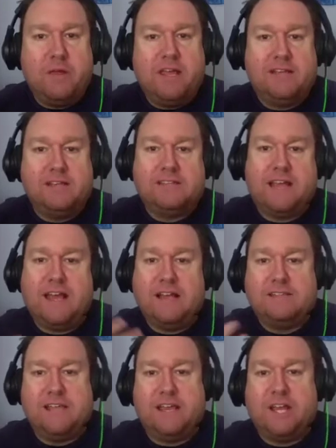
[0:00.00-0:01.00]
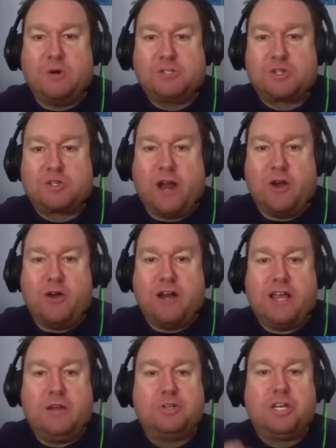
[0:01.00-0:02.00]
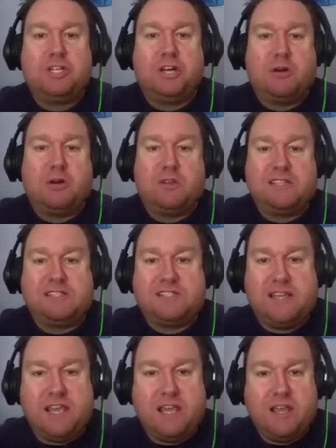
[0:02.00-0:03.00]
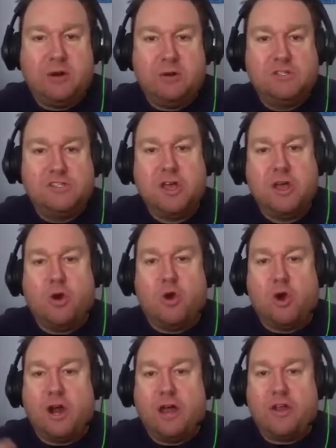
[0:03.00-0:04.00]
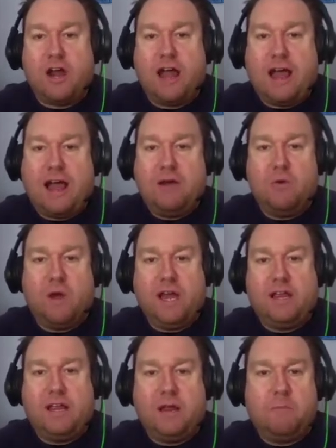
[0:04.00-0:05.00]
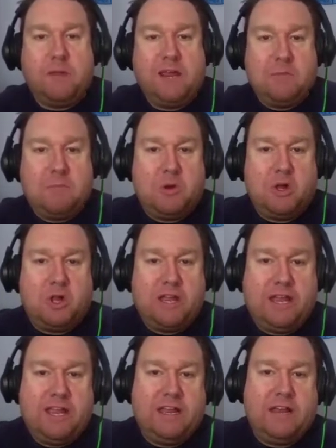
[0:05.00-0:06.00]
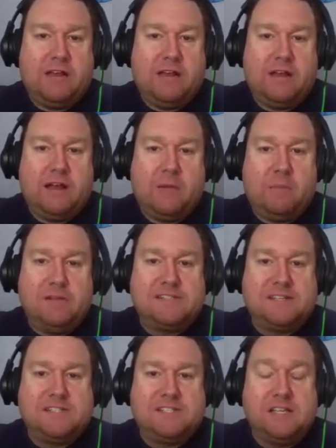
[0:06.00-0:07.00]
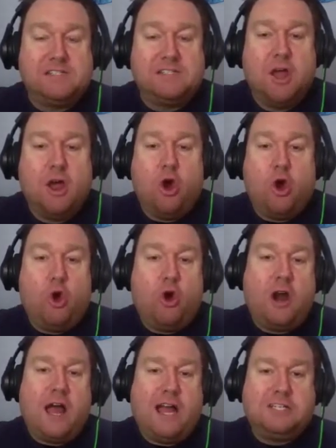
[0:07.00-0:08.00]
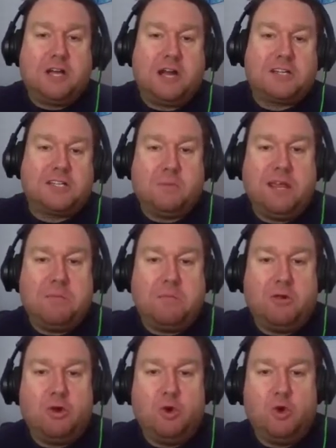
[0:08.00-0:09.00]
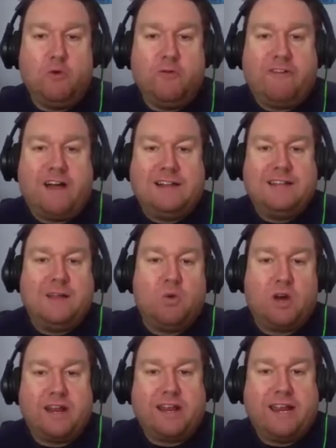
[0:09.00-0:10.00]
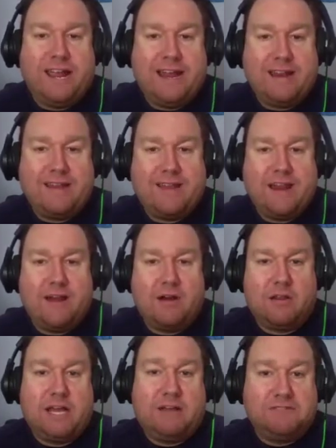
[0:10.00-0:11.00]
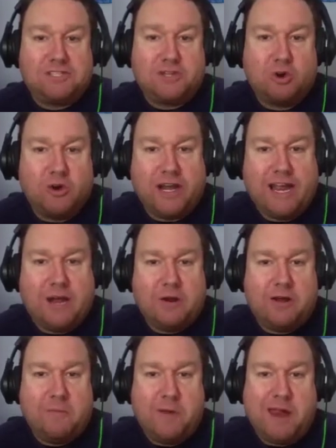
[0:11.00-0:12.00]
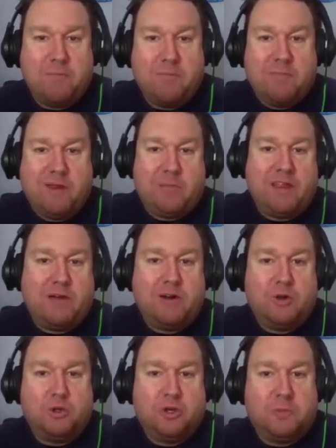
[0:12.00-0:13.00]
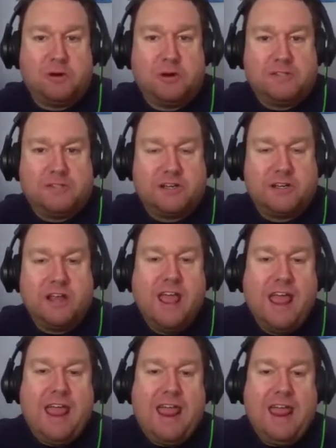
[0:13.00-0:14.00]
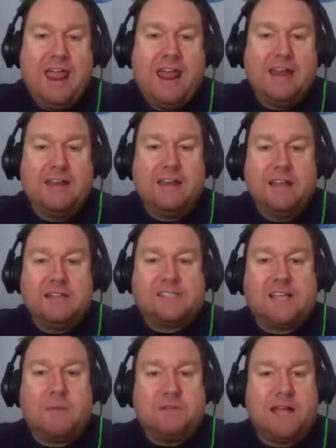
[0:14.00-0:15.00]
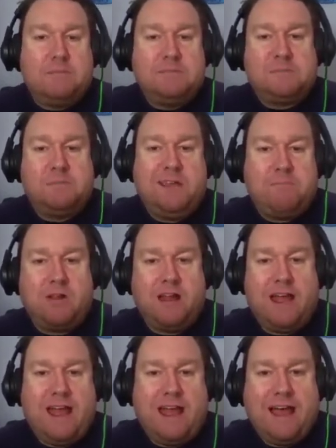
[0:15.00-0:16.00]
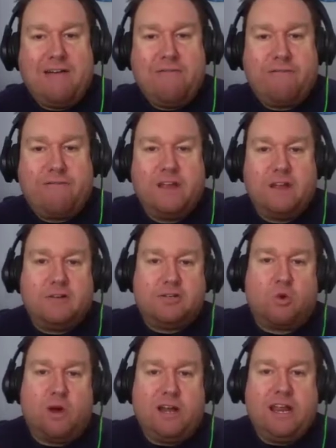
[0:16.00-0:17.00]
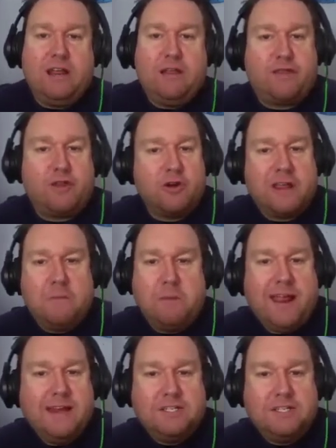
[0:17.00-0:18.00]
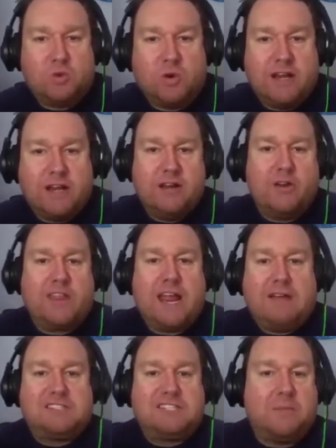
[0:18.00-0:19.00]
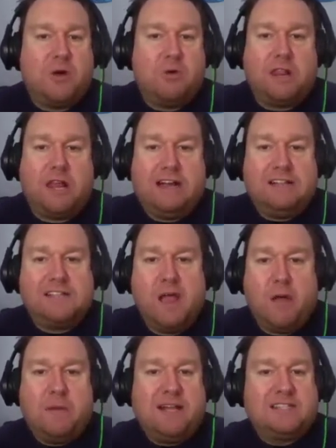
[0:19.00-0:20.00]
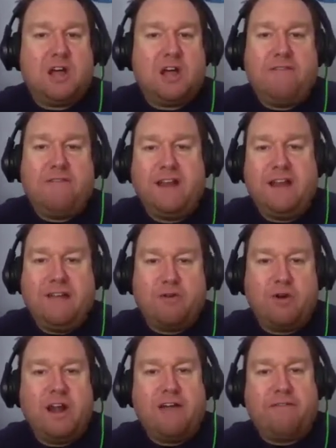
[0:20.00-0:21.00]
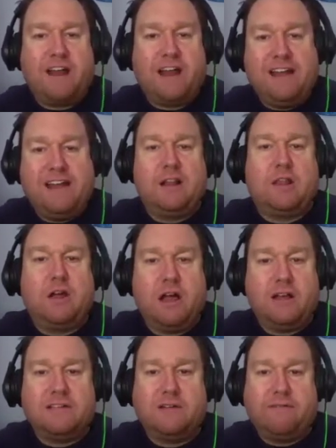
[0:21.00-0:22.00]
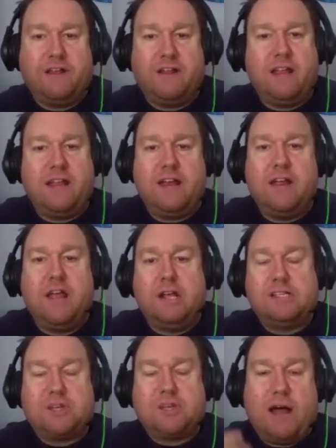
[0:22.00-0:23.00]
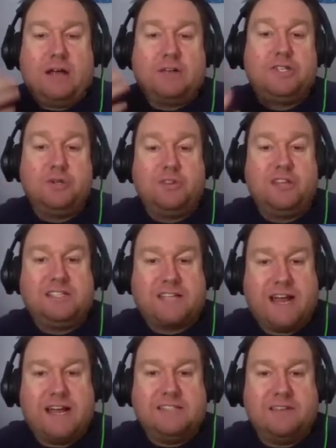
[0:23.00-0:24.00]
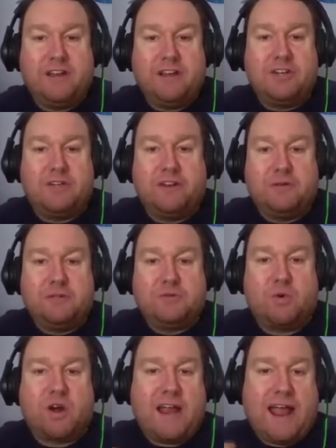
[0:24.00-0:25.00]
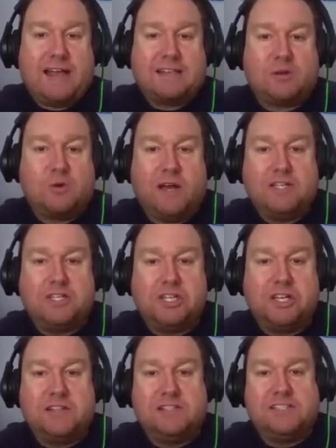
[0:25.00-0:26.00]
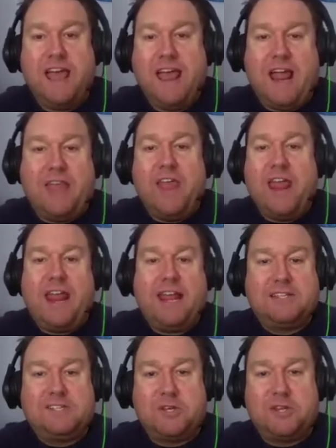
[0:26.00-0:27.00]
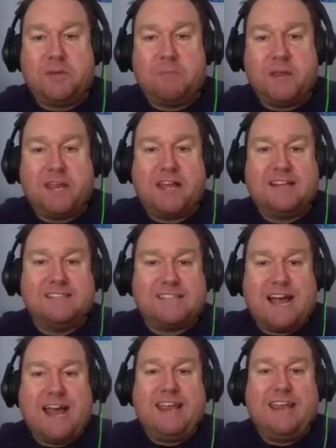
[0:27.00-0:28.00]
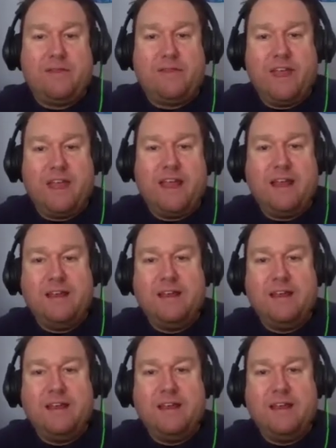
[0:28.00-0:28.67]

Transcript: is as a ghostwriter, and I usually talk with CEOs or other high ranking people in uh, businesses, or I talk to people who finally want to get their life story down on paper. Maybe they're an mm. older person. And sometimes people have 20, 30 pages written, or they have some outlines, but it's often never enough, and I need a lot to fill in. So I'll do these kinds of interviews where I ask questions and they answer them because I can then